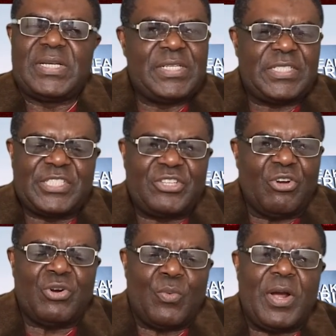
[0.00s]
This is not
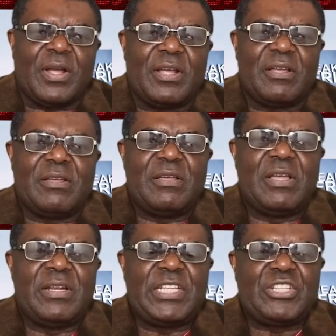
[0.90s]
going to work.
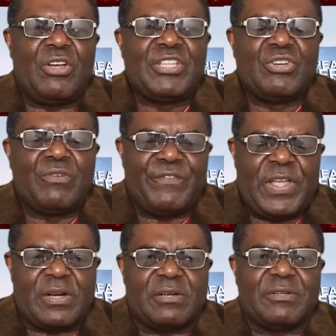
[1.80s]
This law is going to
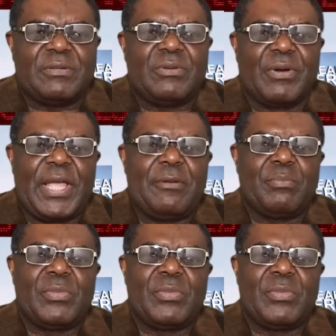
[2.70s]
fail, okay?